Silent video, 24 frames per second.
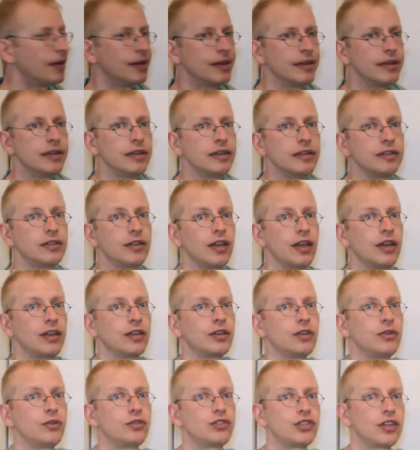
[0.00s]
is
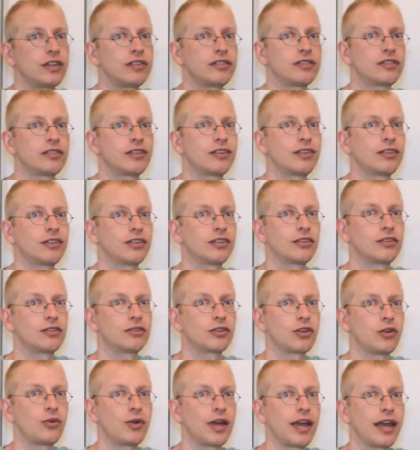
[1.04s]
you just
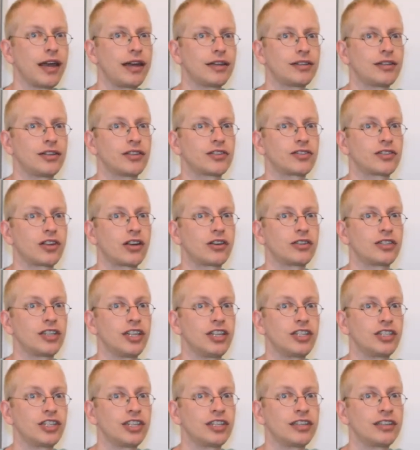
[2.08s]
go ahead, start
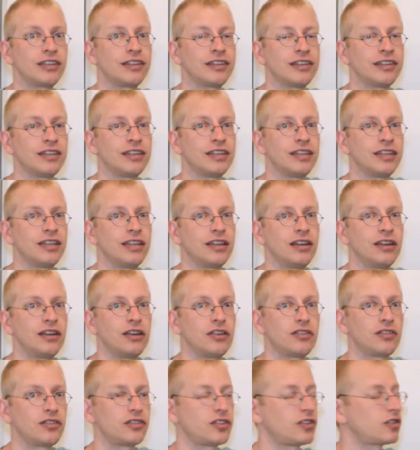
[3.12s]
teaching.
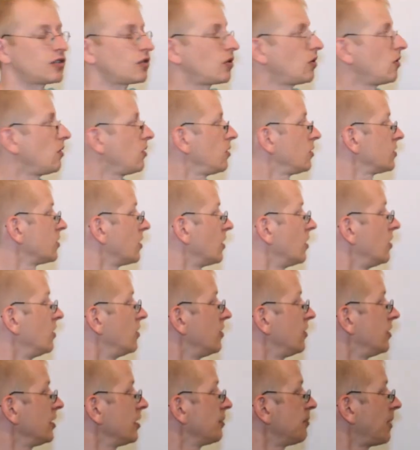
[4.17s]
This is called
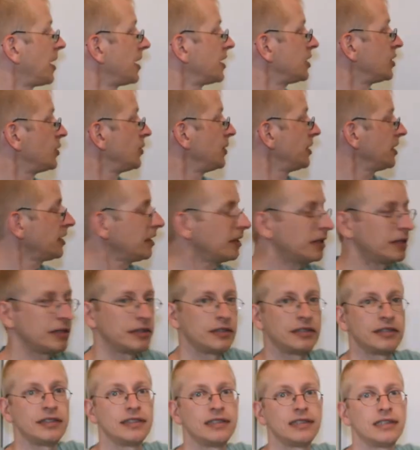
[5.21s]
learning by doing.
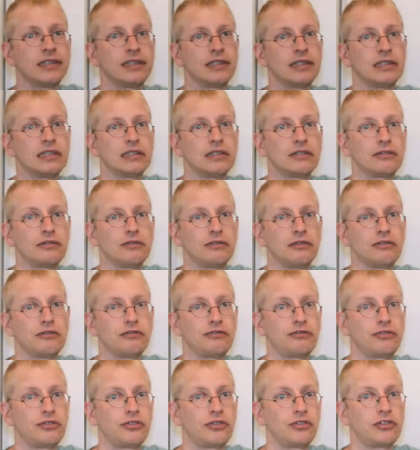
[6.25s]

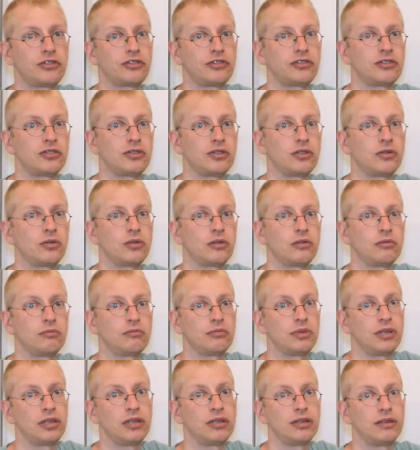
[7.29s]
First you will
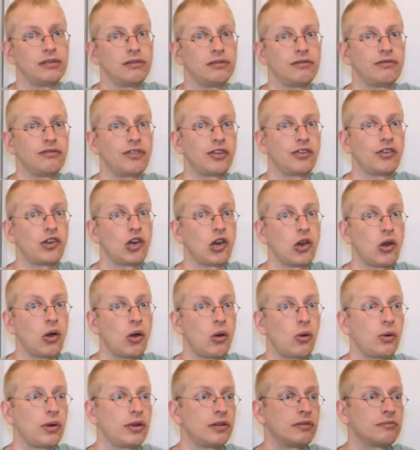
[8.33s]
be very
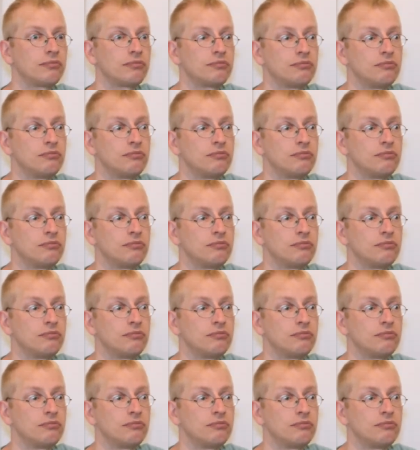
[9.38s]
low and